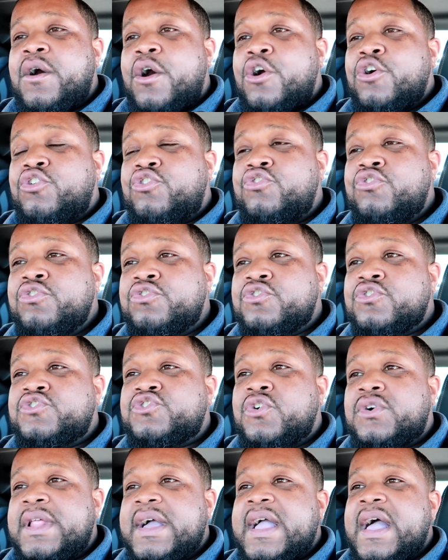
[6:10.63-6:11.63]
on cruise
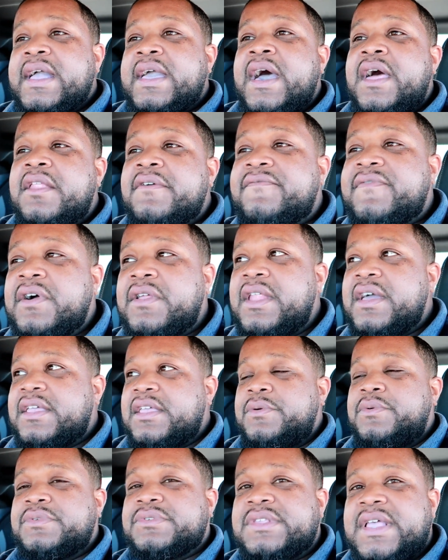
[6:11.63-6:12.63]
control, like I kind of felt
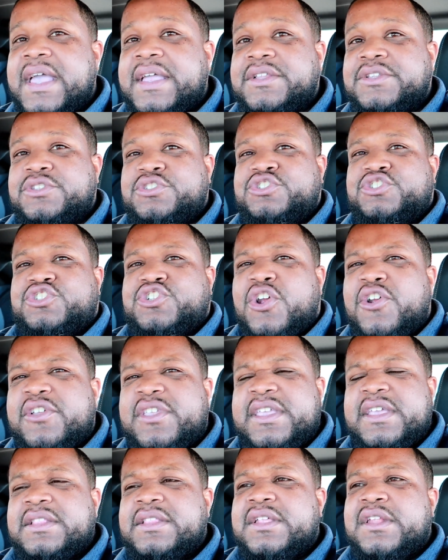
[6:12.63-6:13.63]
like it was like
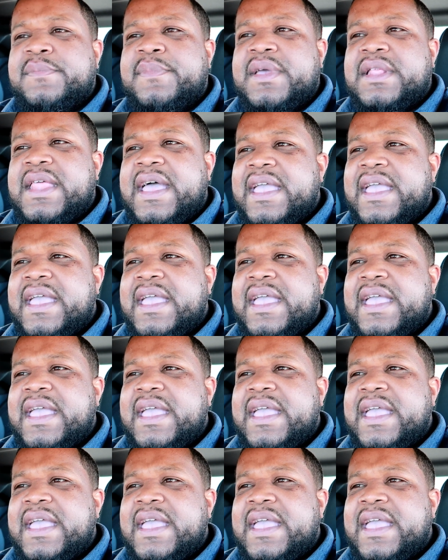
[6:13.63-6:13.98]
jerky a little bit.